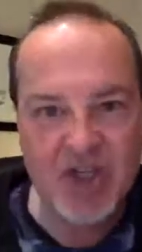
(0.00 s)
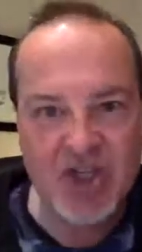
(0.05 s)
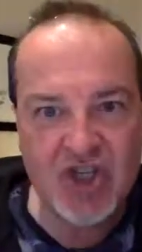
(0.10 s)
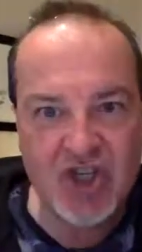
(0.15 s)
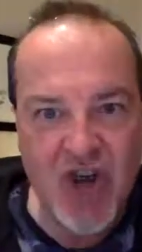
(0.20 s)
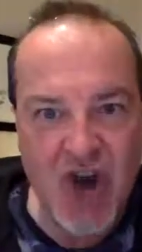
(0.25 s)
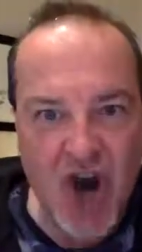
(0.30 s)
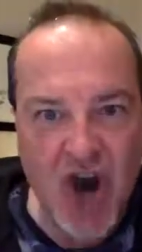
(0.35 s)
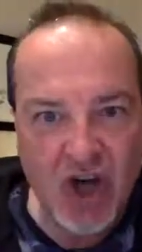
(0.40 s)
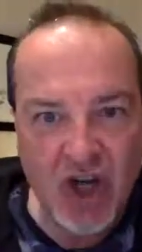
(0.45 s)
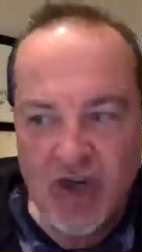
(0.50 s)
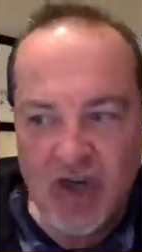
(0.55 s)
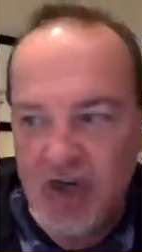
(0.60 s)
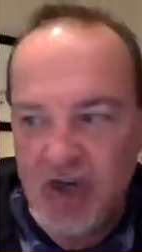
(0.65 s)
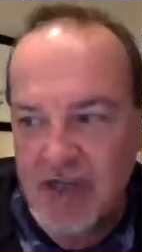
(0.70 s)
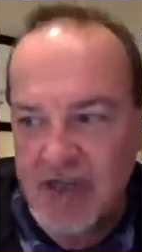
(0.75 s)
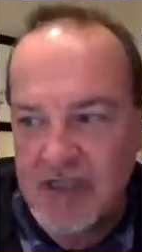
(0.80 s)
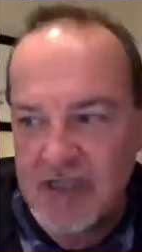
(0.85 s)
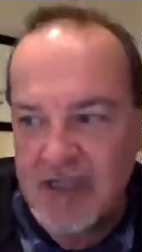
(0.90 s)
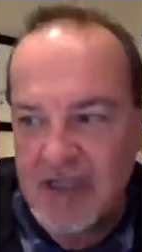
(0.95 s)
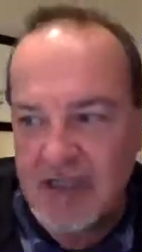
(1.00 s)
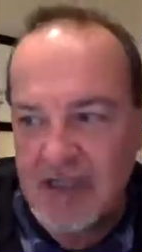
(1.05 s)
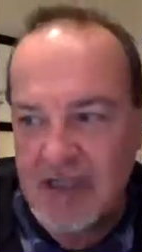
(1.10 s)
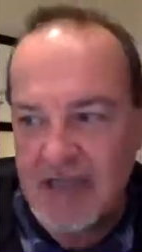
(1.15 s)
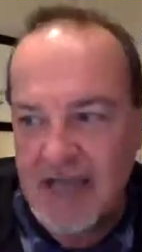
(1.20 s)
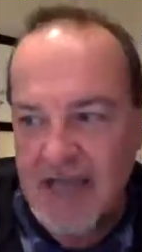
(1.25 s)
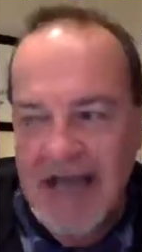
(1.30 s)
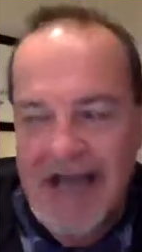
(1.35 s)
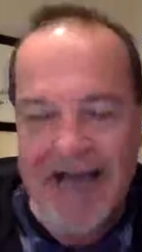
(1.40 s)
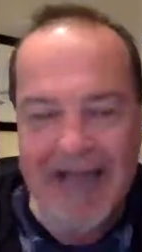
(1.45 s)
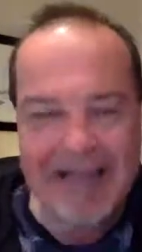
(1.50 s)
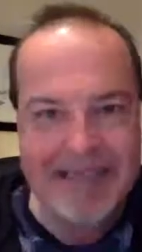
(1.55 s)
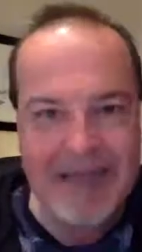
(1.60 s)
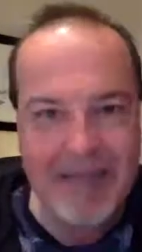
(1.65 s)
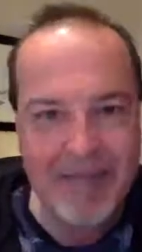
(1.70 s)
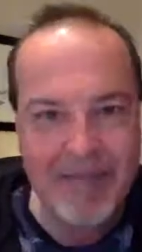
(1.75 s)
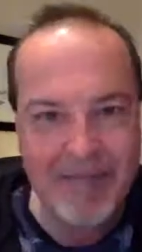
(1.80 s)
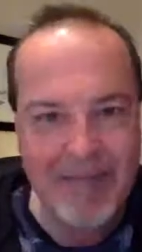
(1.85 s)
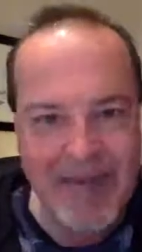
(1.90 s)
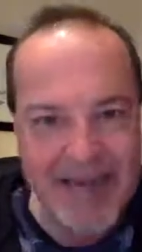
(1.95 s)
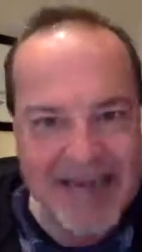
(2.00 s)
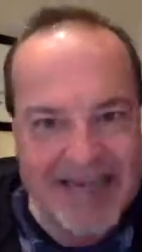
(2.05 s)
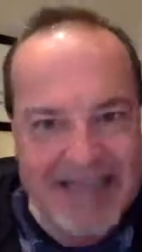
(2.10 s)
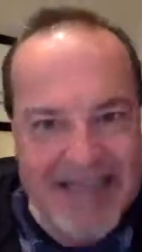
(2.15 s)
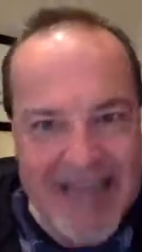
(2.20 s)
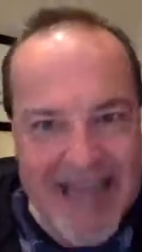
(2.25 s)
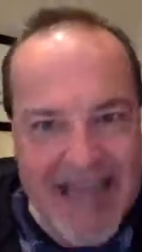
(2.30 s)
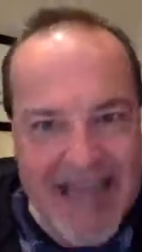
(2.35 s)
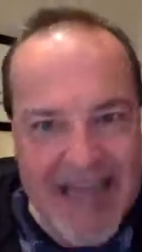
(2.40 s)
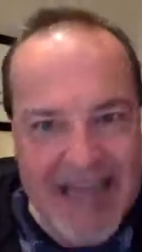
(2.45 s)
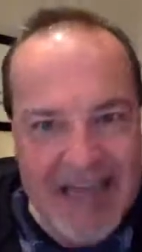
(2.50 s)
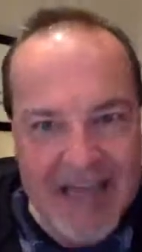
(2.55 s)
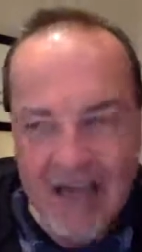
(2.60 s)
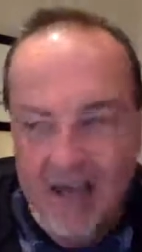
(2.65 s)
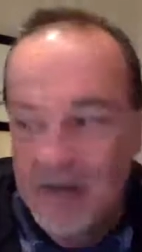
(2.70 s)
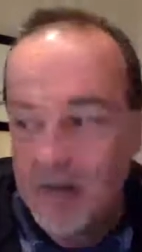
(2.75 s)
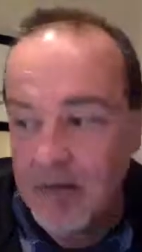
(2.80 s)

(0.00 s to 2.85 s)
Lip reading: shower unit and a bidet.